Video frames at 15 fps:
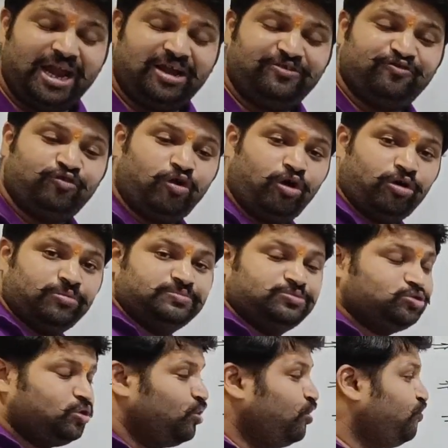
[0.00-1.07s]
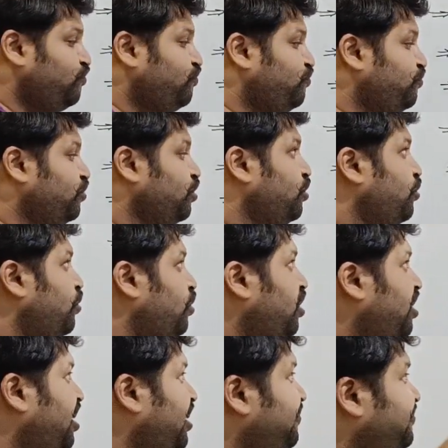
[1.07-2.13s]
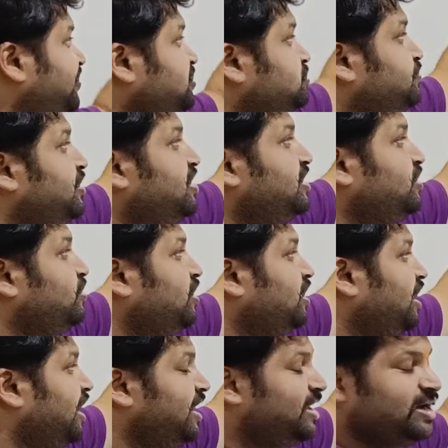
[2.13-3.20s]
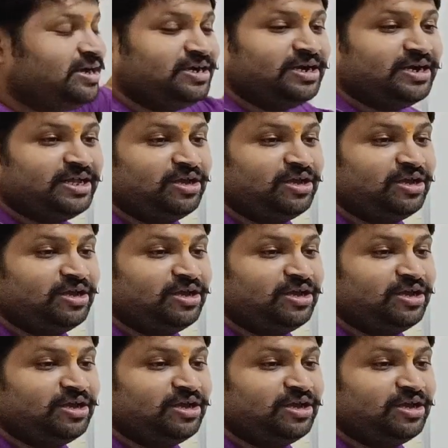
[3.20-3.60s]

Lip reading: forms of this particular identity,